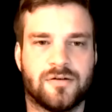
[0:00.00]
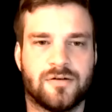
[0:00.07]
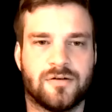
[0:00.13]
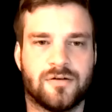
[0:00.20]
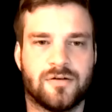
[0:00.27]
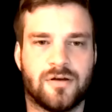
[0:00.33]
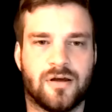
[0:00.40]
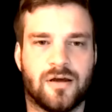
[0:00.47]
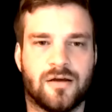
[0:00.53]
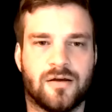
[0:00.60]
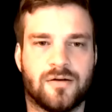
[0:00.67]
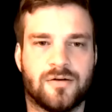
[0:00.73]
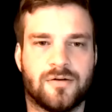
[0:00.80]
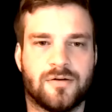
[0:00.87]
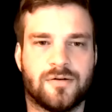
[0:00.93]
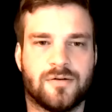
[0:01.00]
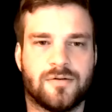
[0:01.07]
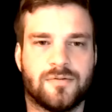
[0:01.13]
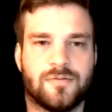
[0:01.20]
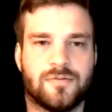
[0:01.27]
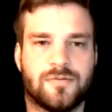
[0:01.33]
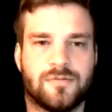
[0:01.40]

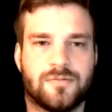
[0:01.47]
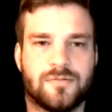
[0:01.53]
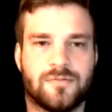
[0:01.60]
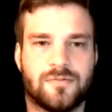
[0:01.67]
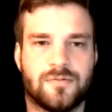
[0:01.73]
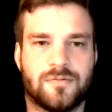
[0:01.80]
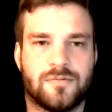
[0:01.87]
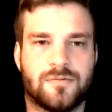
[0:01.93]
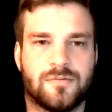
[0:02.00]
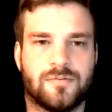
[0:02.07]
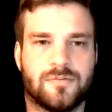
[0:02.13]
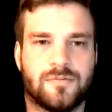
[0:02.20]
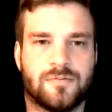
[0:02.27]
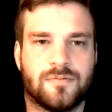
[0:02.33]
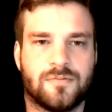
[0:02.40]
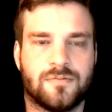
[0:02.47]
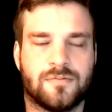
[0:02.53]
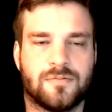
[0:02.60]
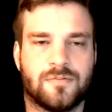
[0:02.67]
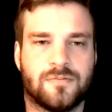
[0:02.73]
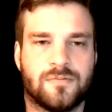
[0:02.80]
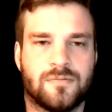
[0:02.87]

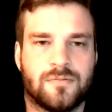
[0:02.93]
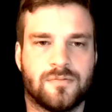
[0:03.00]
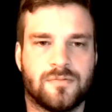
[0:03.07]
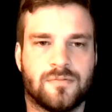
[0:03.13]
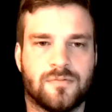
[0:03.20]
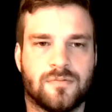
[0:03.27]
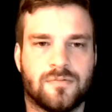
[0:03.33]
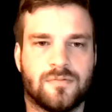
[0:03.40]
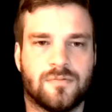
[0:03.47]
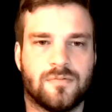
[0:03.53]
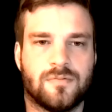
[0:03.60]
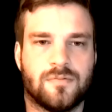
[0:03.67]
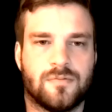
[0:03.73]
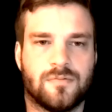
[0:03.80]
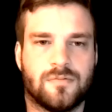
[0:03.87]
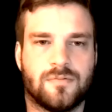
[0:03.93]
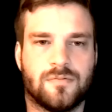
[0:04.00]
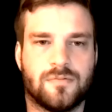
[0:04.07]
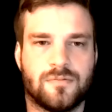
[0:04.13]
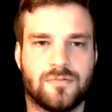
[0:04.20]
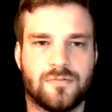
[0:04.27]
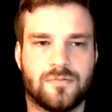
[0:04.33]

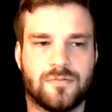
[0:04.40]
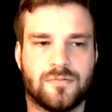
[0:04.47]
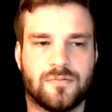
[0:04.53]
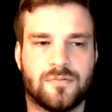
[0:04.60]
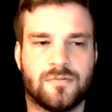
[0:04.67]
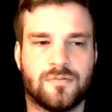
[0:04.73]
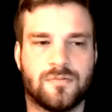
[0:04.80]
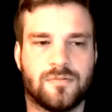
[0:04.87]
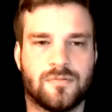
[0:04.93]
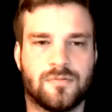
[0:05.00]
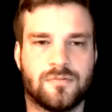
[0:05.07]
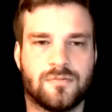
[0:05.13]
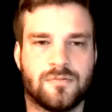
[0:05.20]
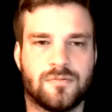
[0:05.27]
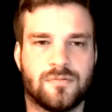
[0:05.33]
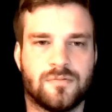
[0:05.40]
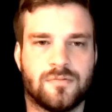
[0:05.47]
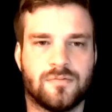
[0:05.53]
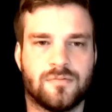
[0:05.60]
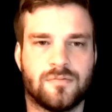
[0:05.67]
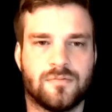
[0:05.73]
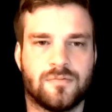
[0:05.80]

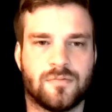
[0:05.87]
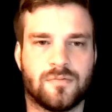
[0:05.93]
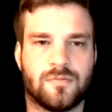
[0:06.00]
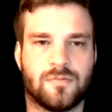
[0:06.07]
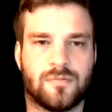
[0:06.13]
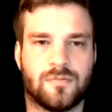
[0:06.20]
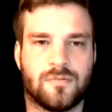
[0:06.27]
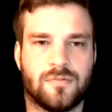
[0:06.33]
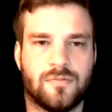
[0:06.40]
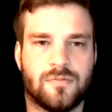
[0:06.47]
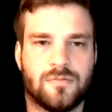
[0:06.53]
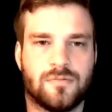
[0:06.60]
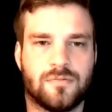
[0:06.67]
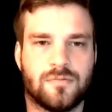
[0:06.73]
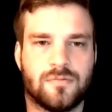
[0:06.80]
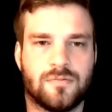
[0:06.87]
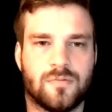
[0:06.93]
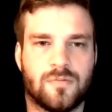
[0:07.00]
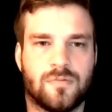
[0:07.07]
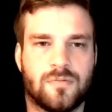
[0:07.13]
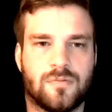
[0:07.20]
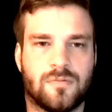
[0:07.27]

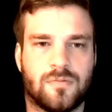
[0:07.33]
No words are spoken by the person on screen.